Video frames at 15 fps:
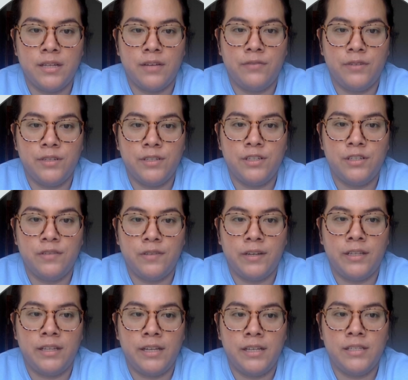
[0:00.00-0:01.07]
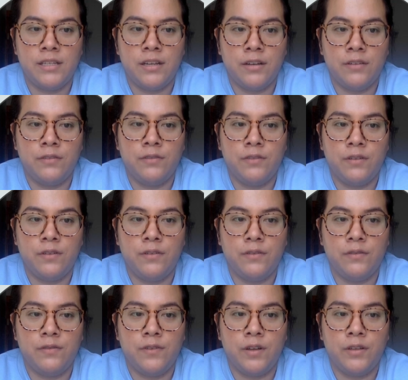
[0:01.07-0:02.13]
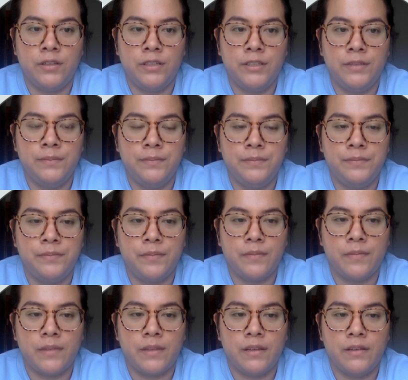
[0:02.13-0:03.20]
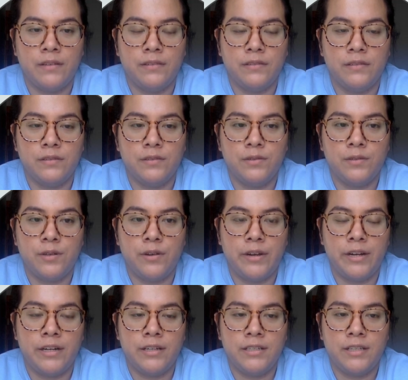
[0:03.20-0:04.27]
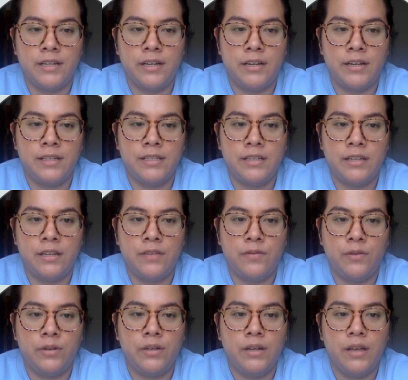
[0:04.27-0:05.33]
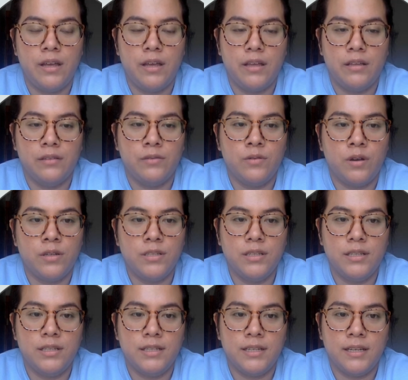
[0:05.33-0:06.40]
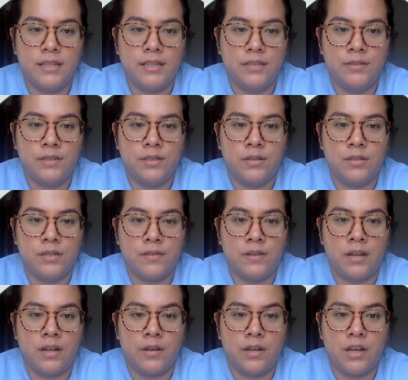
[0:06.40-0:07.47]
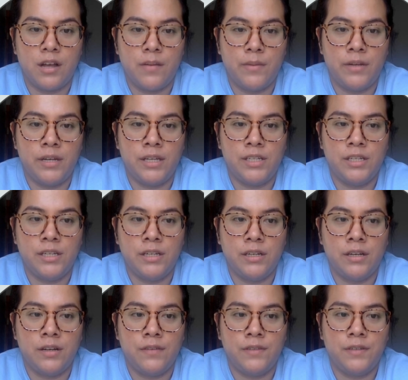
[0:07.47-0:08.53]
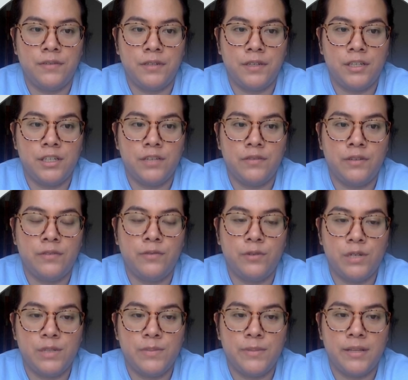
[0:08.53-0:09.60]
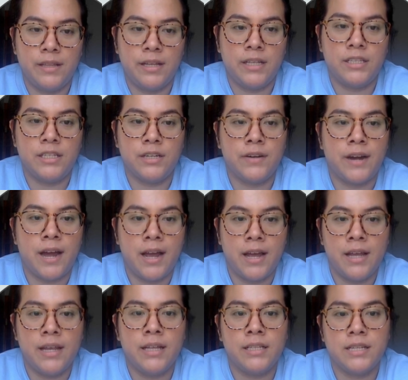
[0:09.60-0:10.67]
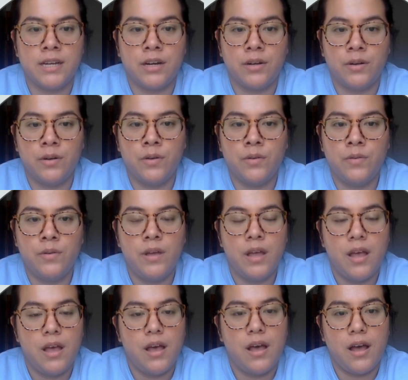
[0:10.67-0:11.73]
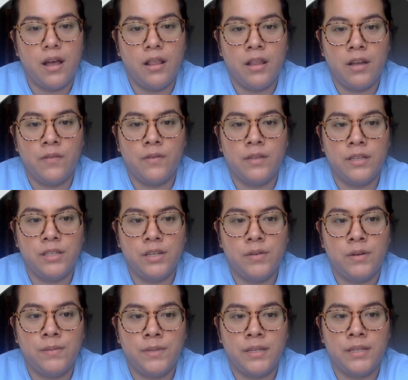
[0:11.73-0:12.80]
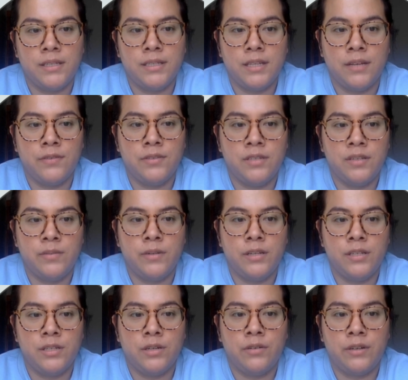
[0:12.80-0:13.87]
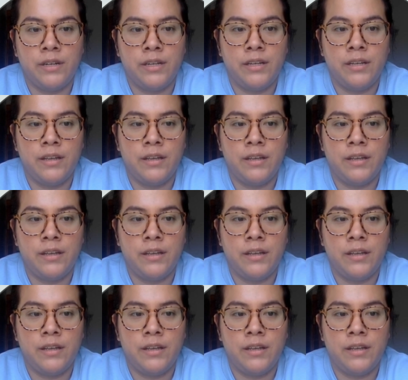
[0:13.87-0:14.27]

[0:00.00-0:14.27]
off research findings of Fellner, who created a study in 1984, who also discussed the results of a combination of differential reinforcement like DRI and DRO, along with interrupting self-stimulatory